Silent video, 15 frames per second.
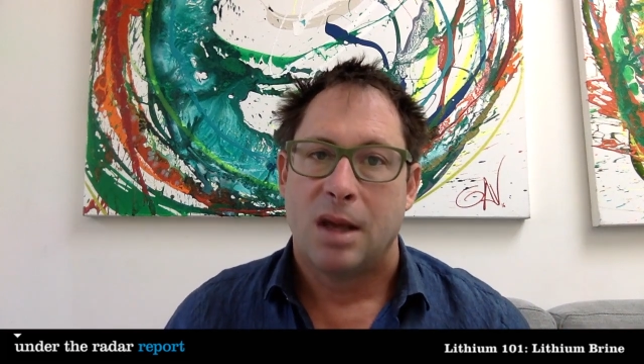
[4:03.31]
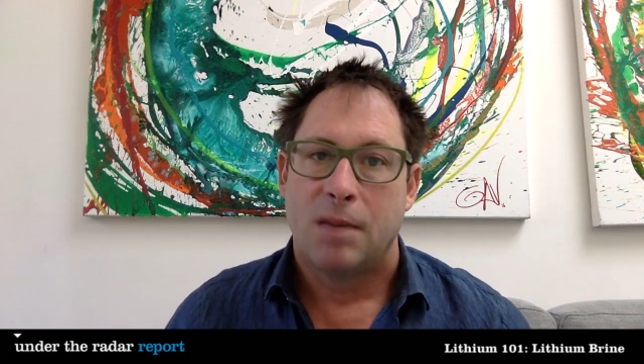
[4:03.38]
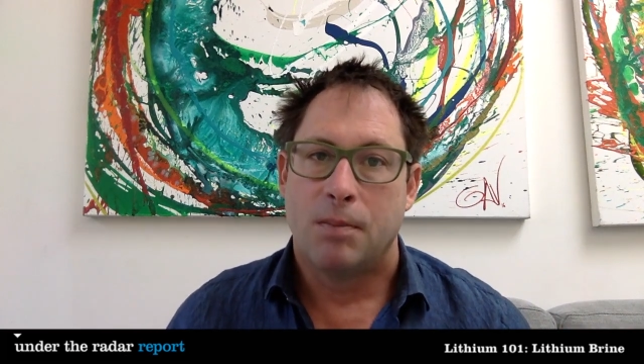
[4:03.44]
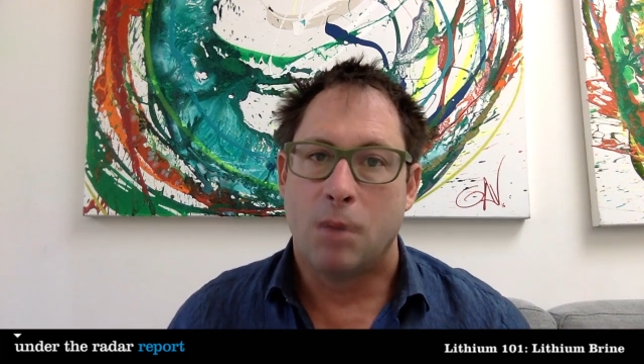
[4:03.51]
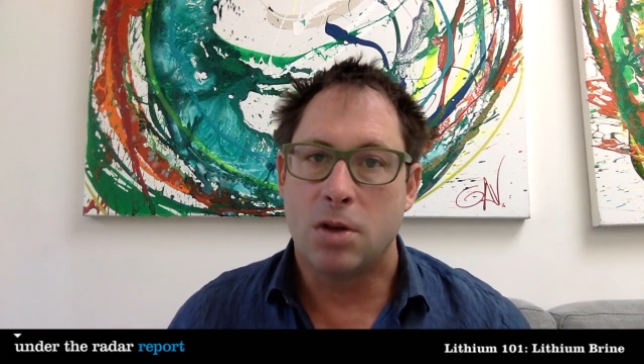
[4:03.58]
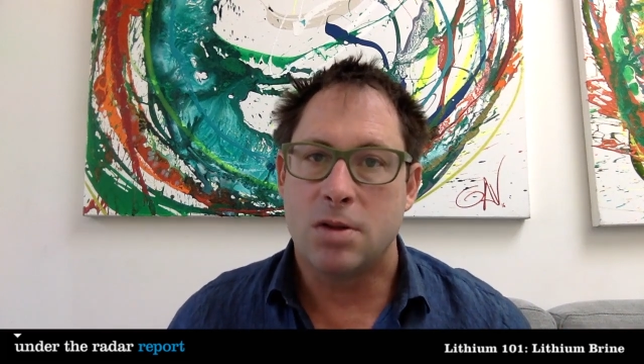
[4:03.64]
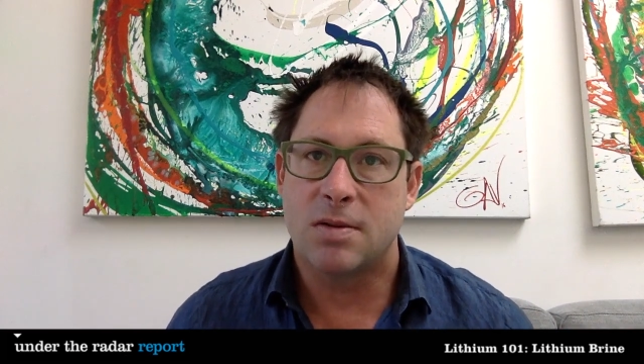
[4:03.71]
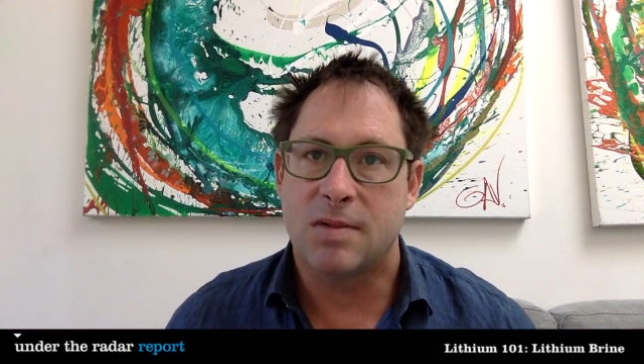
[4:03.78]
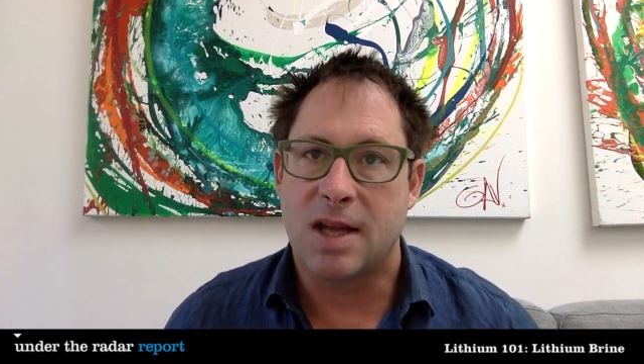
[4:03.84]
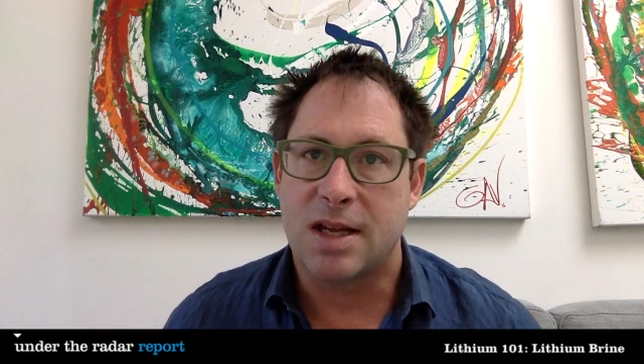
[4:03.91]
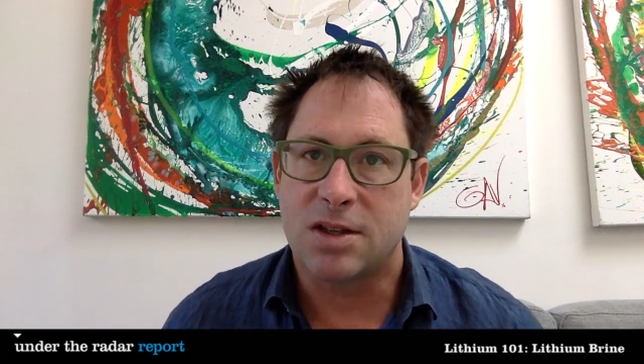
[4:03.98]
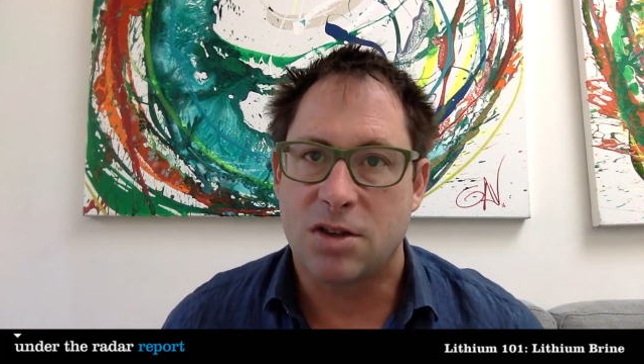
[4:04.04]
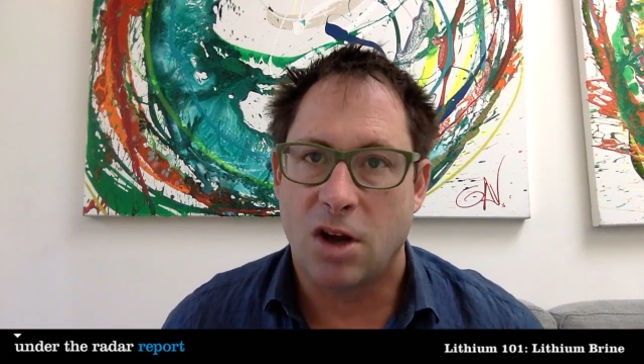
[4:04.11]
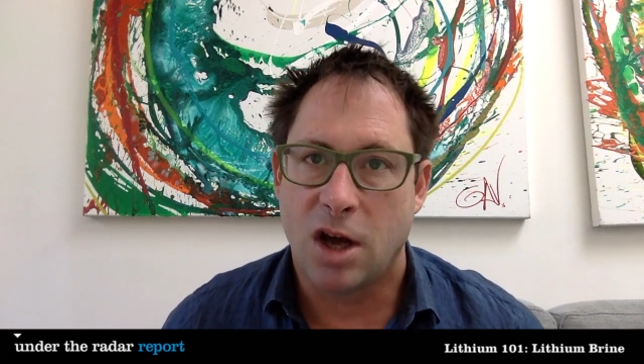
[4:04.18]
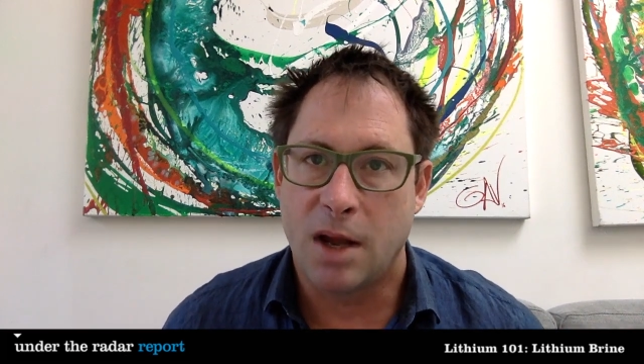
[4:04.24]

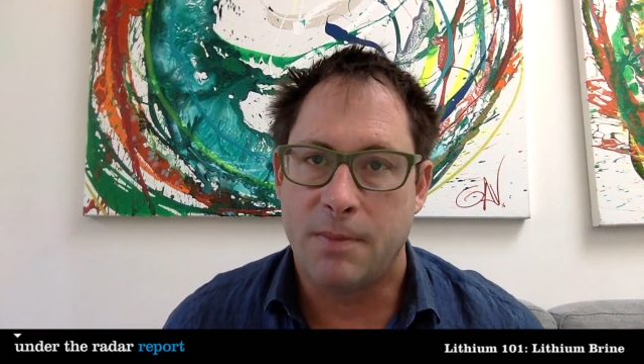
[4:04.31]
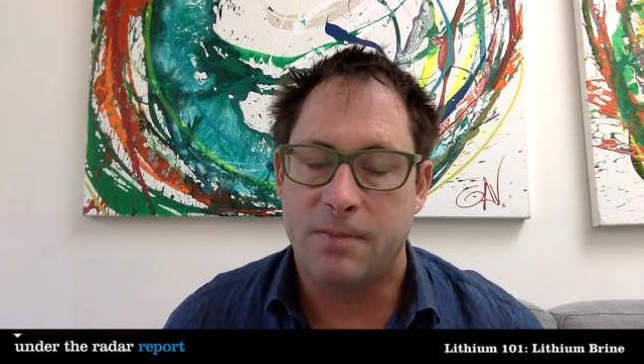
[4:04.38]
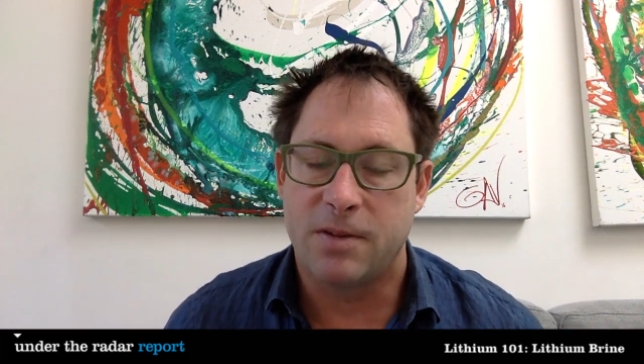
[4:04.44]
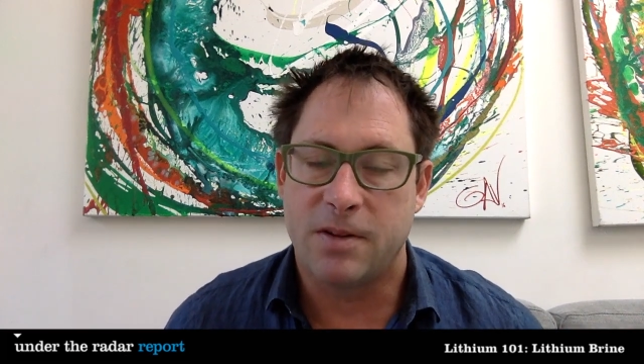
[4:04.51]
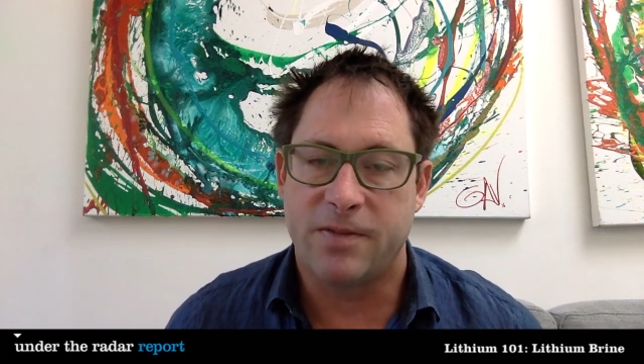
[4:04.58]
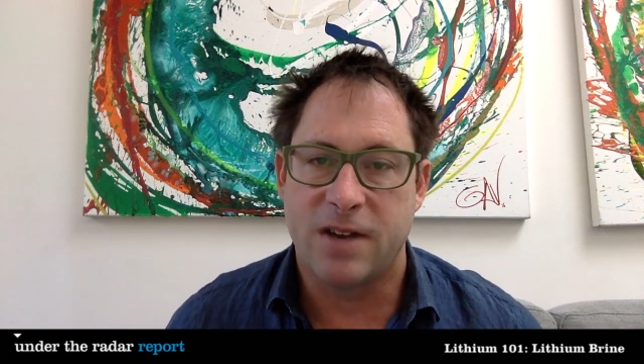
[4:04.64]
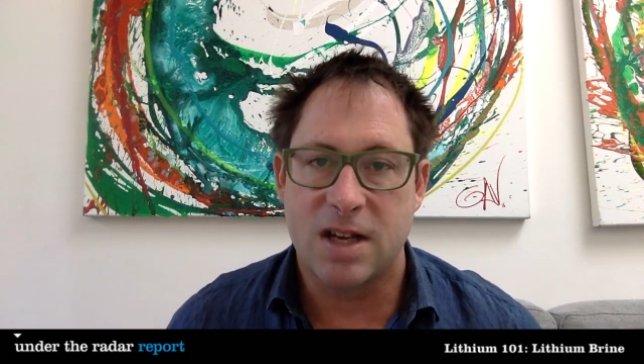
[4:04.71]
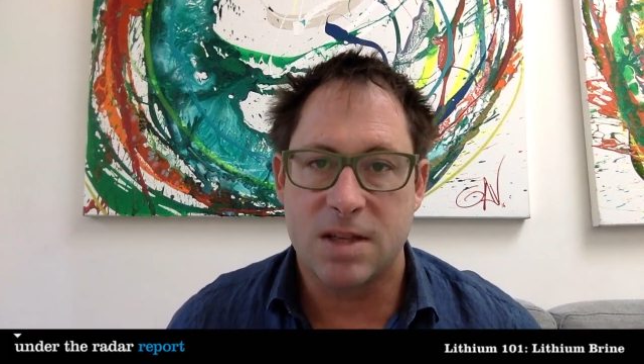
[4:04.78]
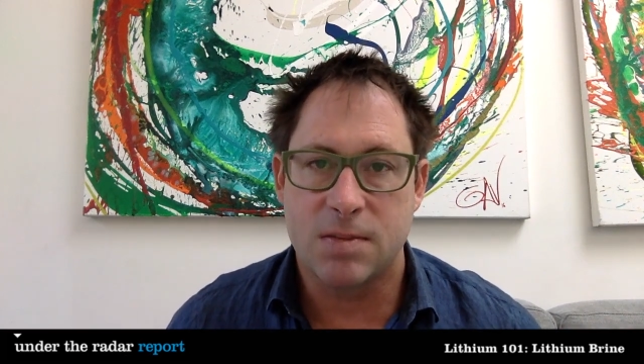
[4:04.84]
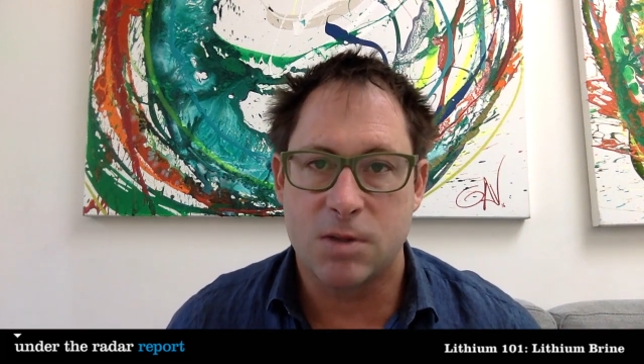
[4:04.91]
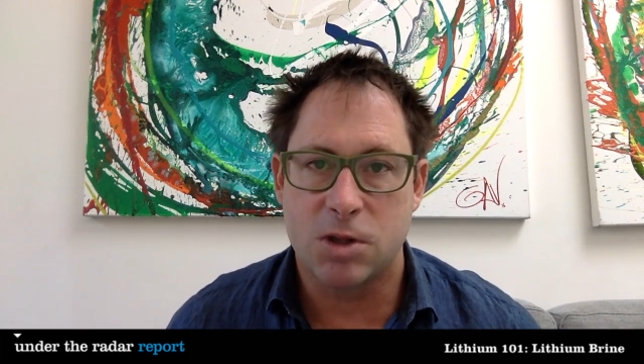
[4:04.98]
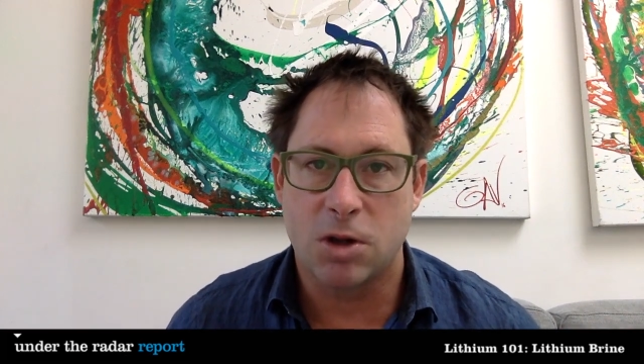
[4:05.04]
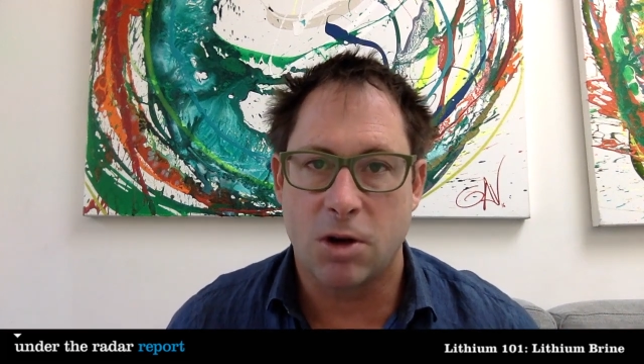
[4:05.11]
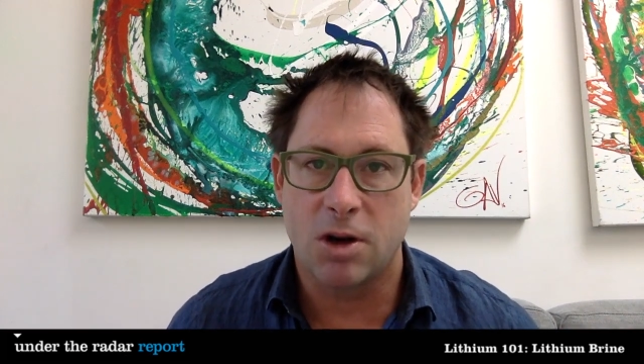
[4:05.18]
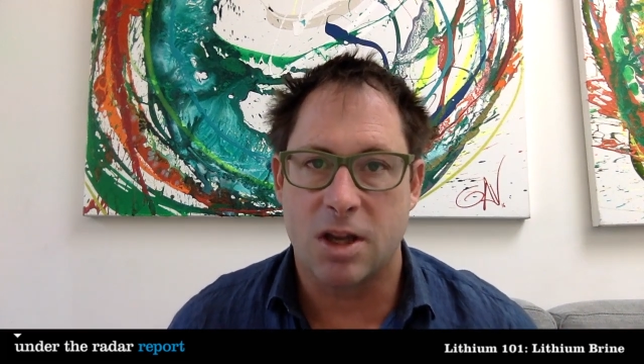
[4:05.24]
the vast
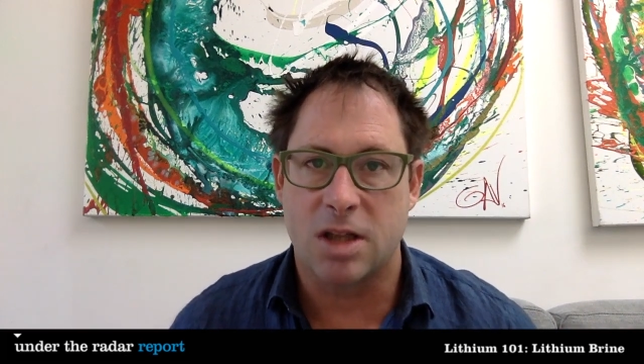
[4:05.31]
majority,